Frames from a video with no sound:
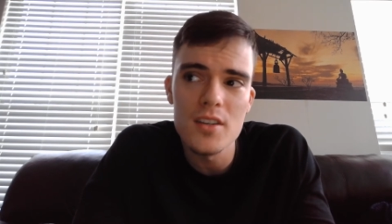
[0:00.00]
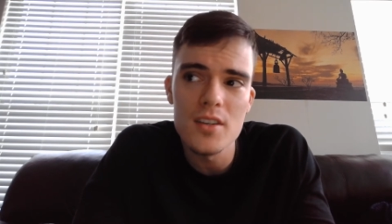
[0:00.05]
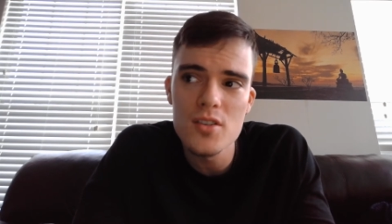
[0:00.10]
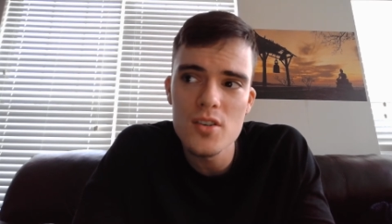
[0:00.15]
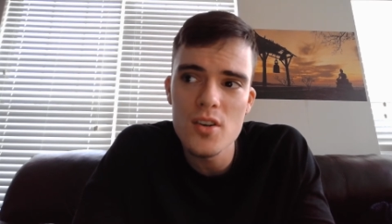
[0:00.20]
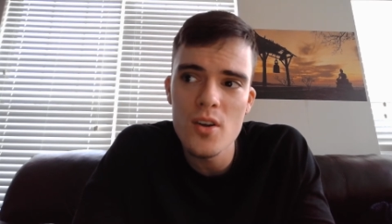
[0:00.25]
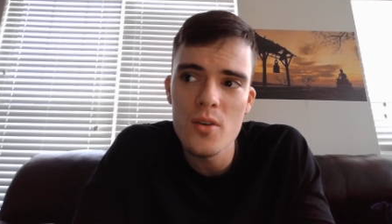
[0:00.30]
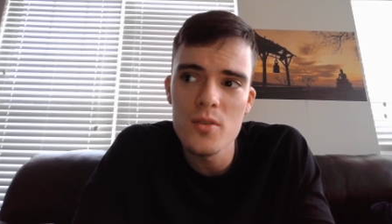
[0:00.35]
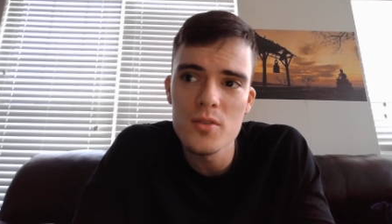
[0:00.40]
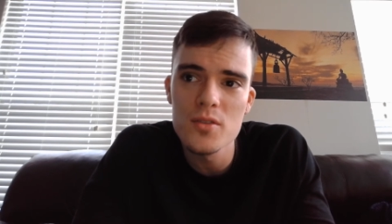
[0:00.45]

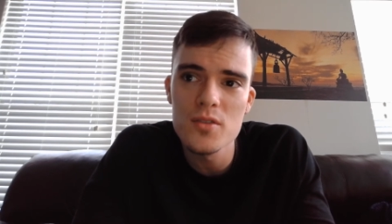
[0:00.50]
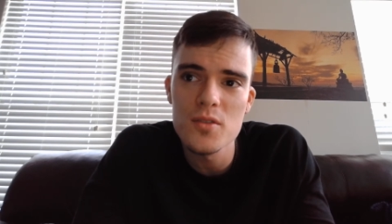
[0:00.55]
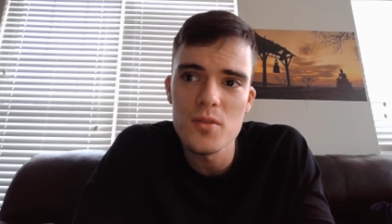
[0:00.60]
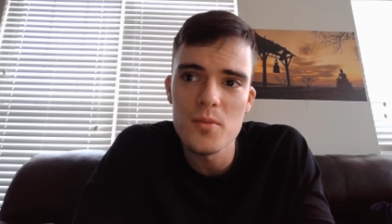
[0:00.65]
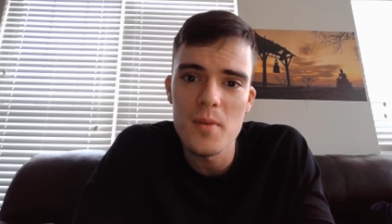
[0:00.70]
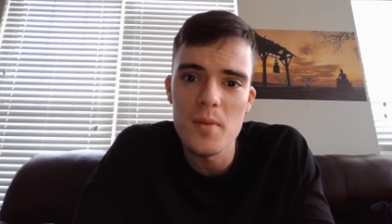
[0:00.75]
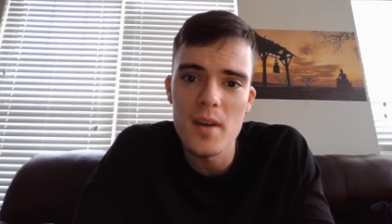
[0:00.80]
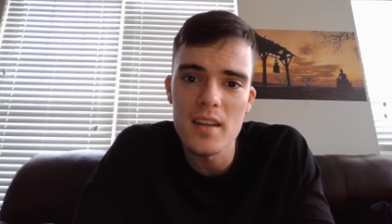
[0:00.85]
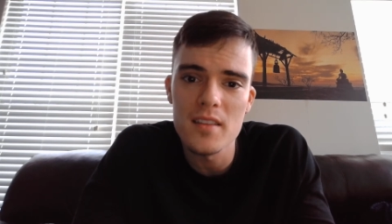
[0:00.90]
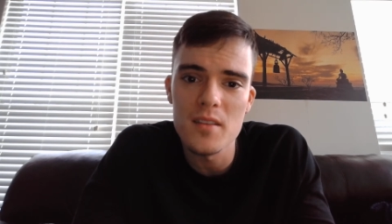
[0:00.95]
chose to
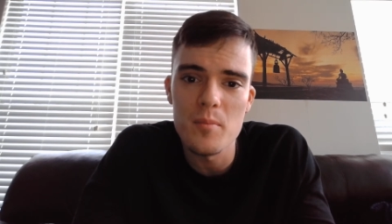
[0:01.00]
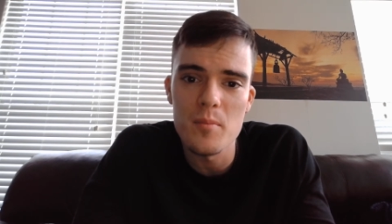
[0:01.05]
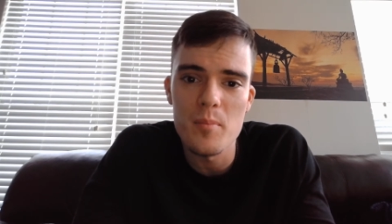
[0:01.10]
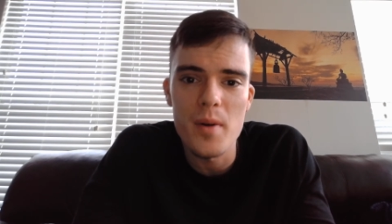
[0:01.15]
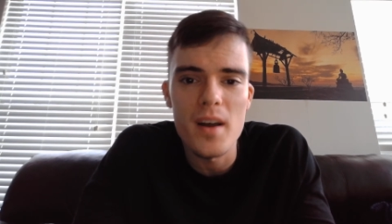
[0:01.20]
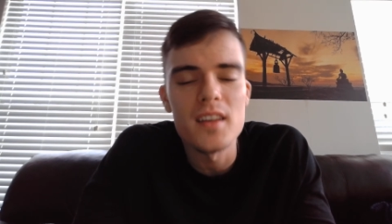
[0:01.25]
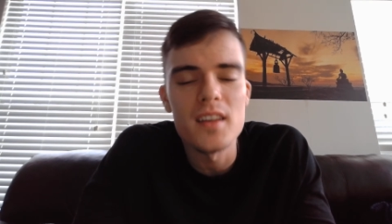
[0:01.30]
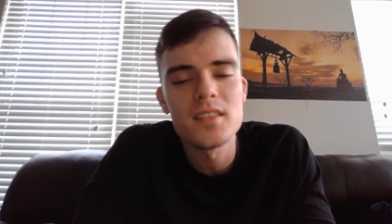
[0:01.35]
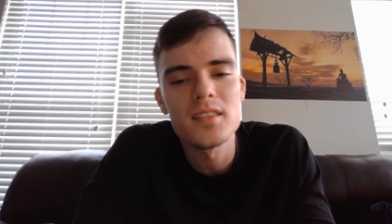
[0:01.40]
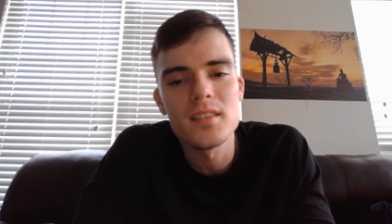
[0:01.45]
make the
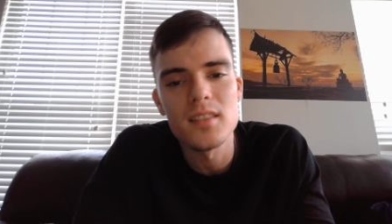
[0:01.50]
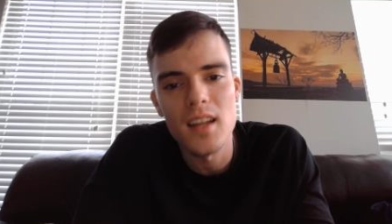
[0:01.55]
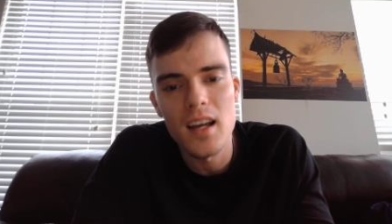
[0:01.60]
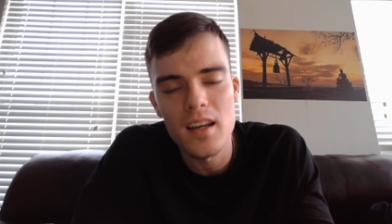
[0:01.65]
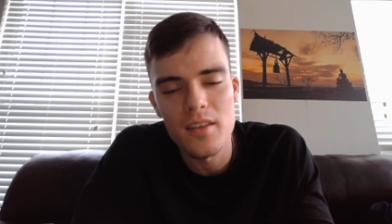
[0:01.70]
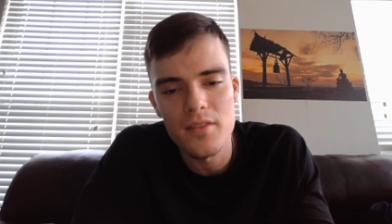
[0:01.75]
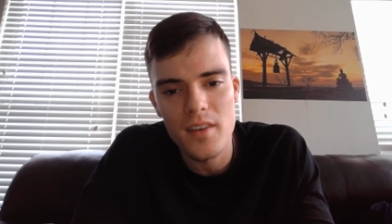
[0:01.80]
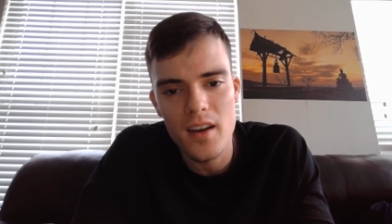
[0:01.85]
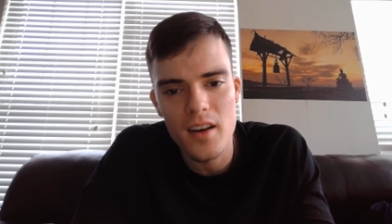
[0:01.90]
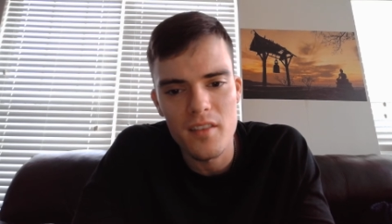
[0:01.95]
best
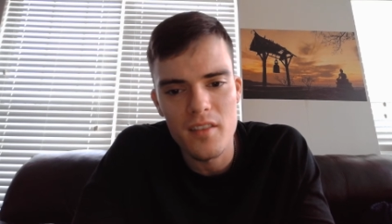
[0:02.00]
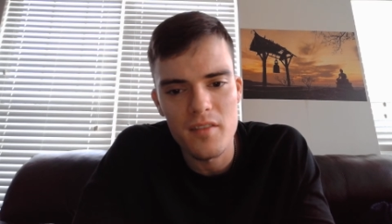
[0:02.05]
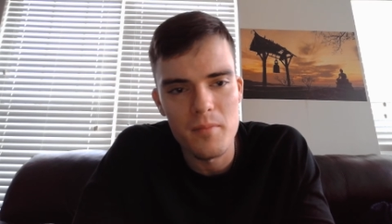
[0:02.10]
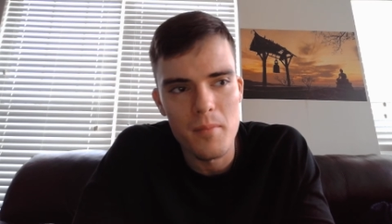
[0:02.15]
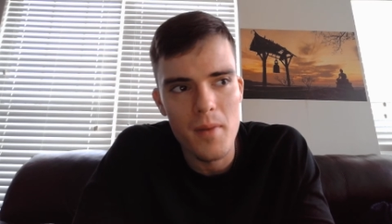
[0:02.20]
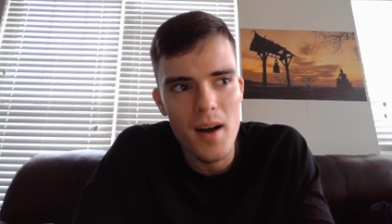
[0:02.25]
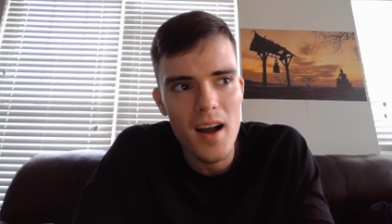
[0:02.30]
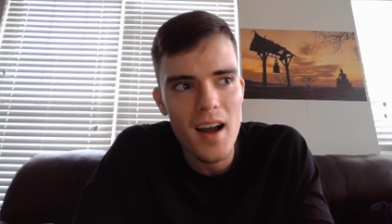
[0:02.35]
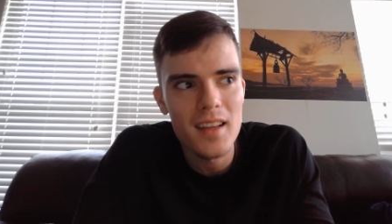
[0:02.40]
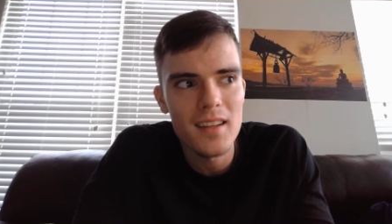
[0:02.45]
life out of
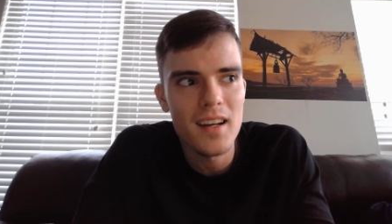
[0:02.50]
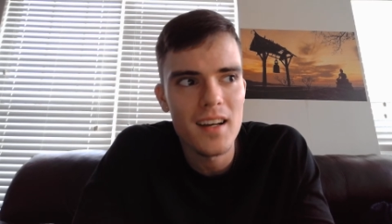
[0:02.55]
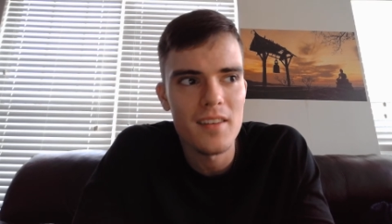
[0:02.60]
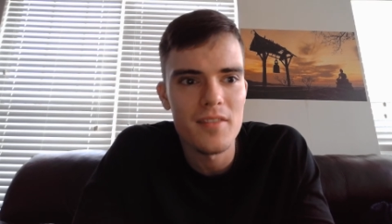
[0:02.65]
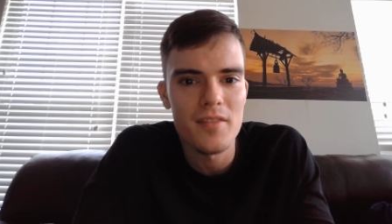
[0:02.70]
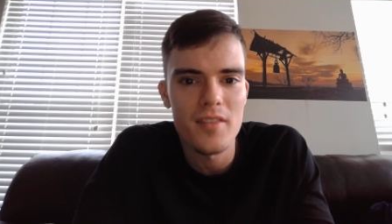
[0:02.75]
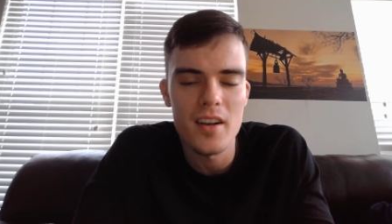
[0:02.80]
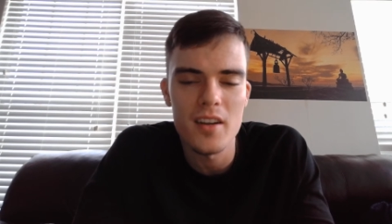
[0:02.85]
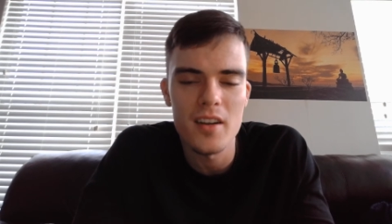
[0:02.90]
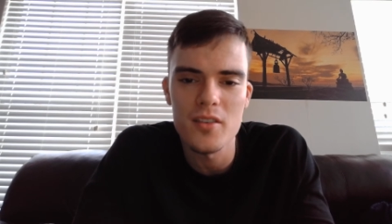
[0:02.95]
my
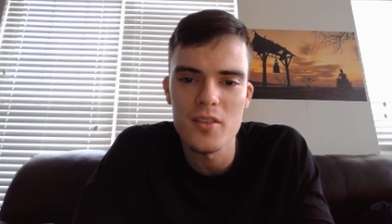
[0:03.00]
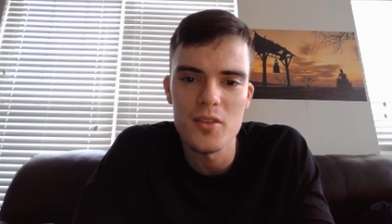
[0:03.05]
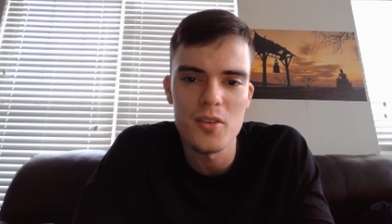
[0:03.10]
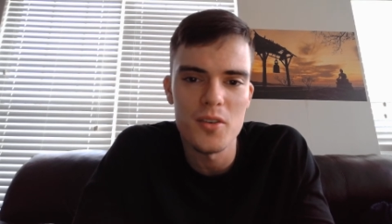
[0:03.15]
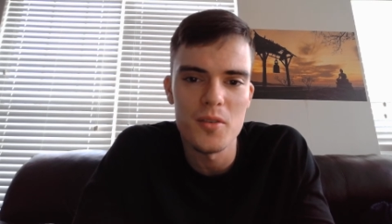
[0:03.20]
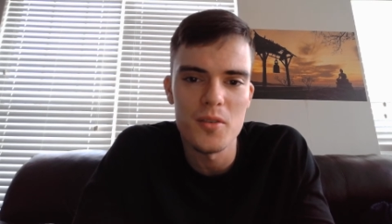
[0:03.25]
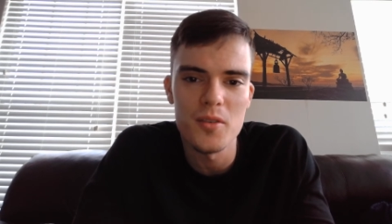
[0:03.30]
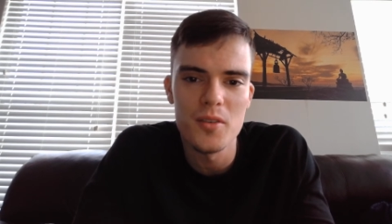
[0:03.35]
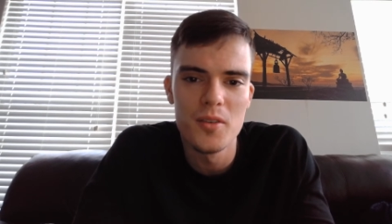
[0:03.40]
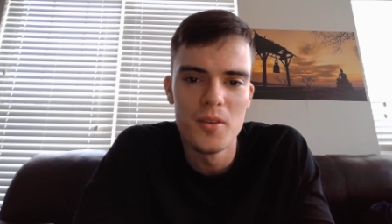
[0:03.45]
life that I
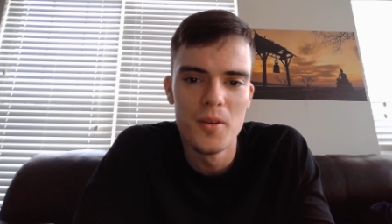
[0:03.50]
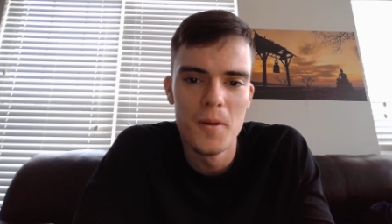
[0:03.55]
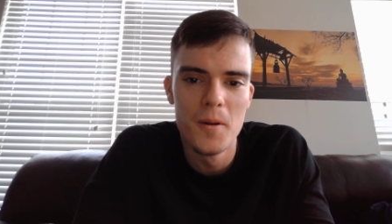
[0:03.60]
could,